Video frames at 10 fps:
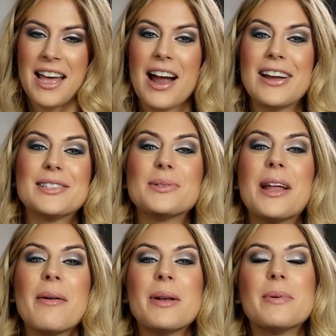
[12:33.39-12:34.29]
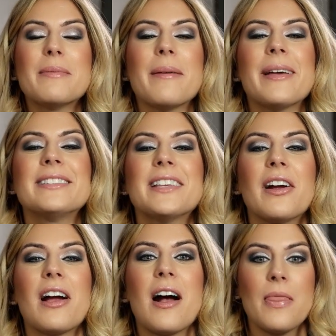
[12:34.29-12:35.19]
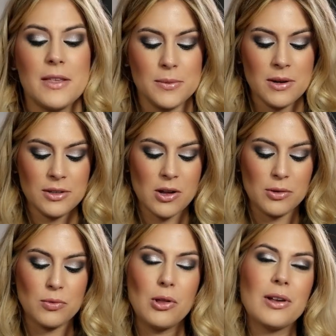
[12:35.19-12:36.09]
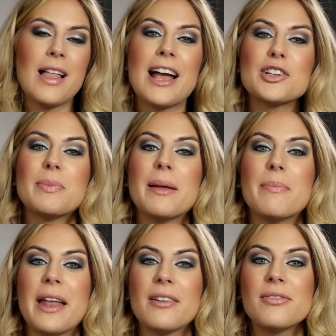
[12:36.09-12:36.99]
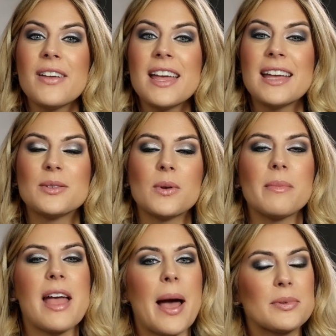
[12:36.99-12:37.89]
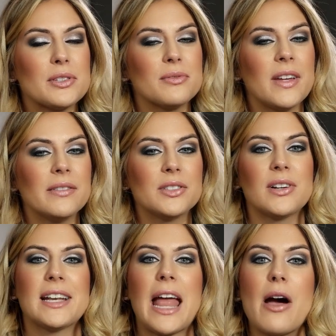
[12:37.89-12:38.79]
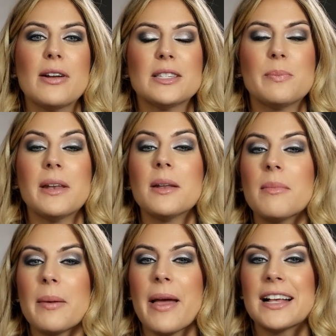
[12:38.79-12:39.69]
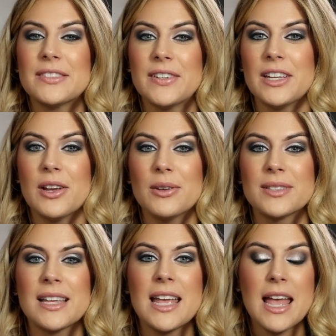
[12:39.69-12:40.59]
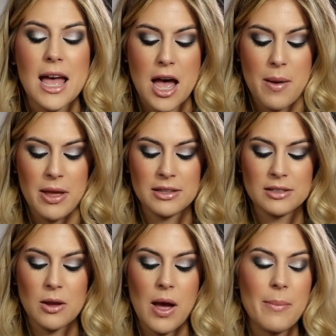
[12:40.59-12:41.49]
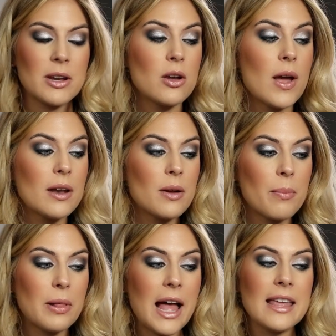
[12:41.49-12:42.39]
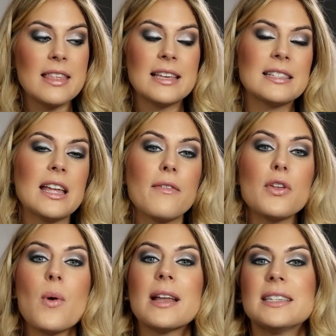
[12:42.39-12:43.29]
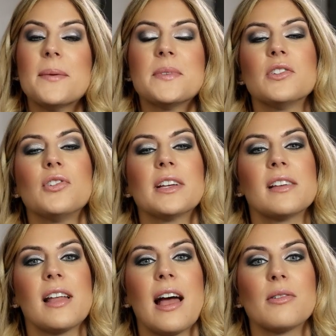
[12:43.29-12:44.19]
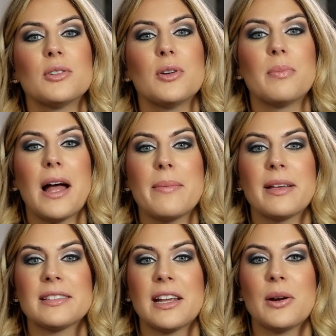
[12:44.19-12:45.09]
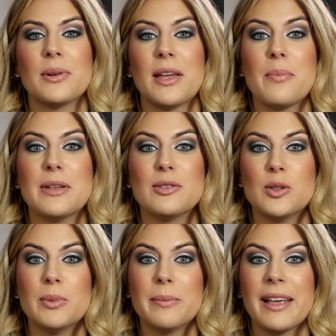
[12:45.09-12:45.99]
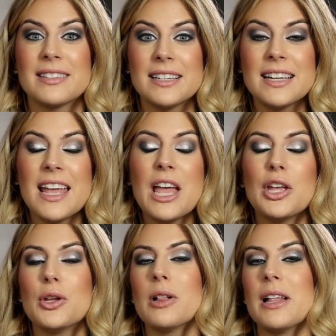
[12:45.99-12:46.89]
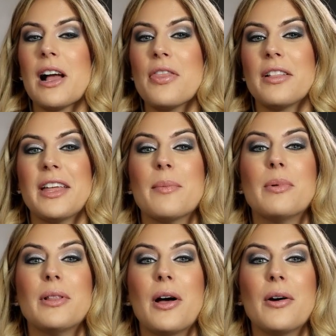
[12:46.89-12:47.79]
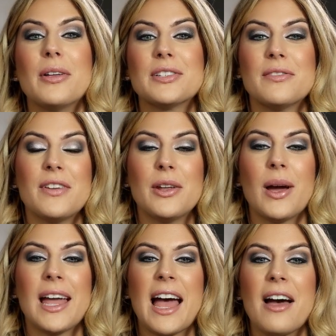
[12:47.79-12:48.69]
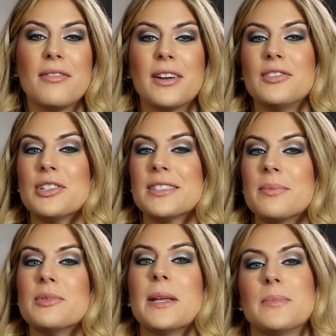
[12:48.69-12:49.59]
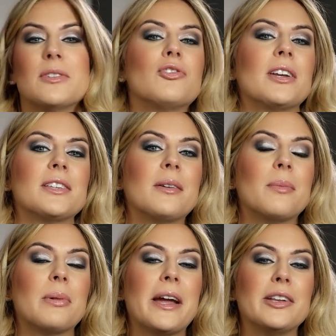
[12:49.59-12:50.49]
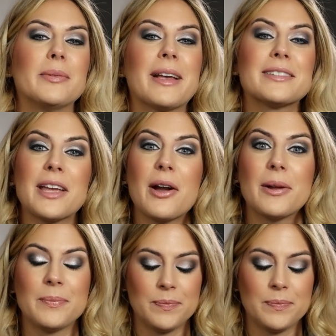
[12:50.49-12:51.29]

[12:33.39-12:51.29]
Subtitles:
All right, so now I'm going to put my mascara on. This one is called Roller Lash by Benefit. It's one of my absolute favorites right now. It's been in my past videos. And so I'm going to go ahead and apply this. If you want tips and tricks on how to apply mascara without being super messy, you can click on the link below. There's a video I have of just some tips and tricks on applying your mascara.